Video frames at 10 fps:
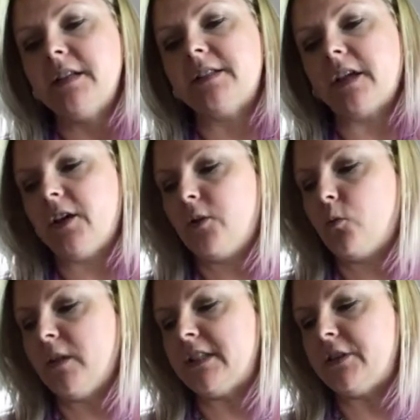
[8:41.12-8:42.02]
So
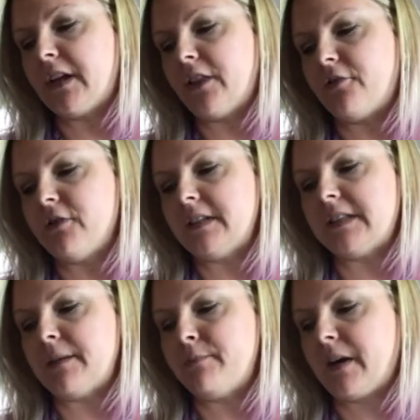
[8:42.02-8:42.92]
once you get through
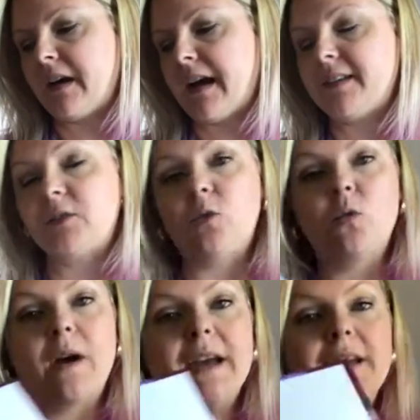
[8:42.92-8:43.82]
December, as
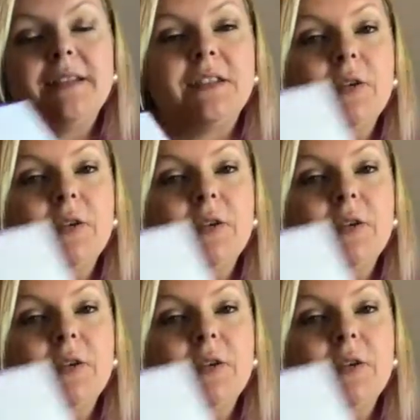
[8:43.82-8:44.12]
always,